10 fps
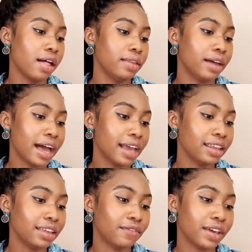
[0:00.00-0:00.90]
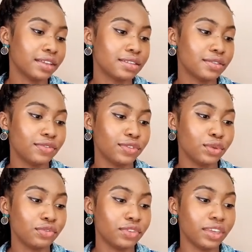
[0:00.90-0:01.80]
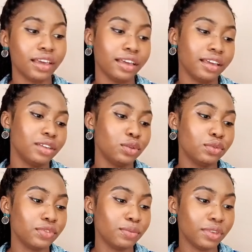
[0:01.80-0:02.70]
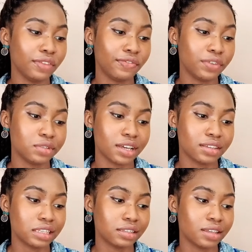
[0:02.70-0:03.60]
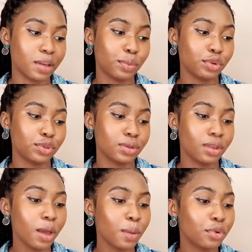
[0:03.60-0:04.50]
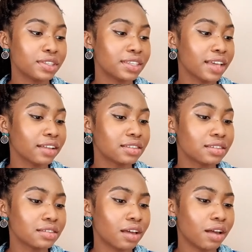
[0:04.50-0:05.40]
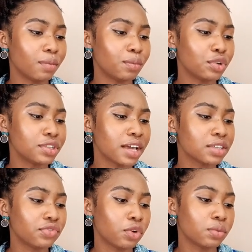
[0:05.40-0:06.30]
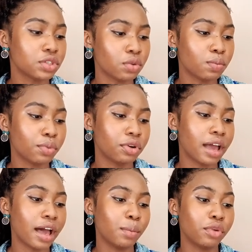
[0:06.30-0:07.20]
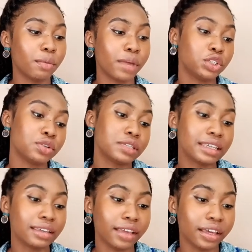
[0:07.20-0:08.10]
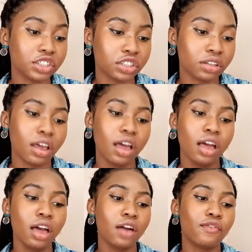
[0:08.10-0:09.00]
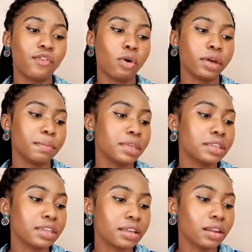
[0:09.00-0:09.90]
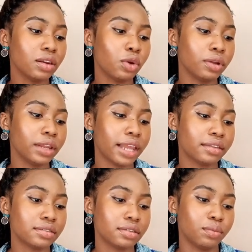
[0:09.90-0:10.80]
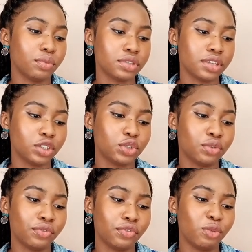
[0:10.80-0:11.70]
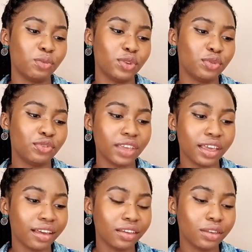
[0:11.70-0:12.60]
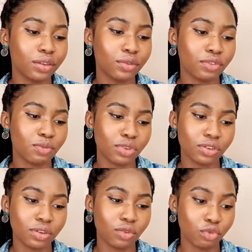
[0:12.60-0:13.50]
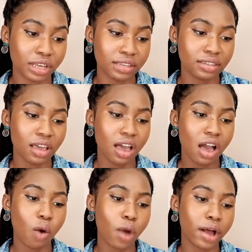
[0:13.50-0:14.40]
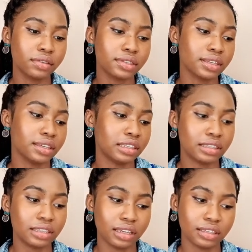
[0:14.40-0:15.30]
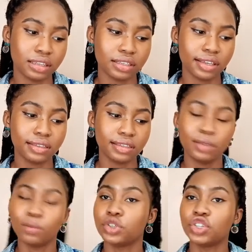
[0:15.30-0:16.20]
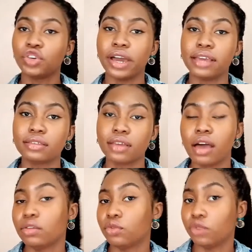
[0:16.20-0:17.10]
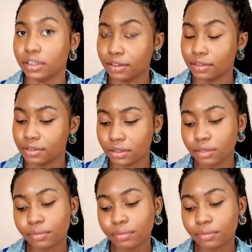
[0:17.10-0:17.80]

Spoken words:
The highly effective UVB filter system protects from sunburn and premature skin aging for immediate, long-lasting protection from UVB rays, while skin stays intensely moisturized and radiant.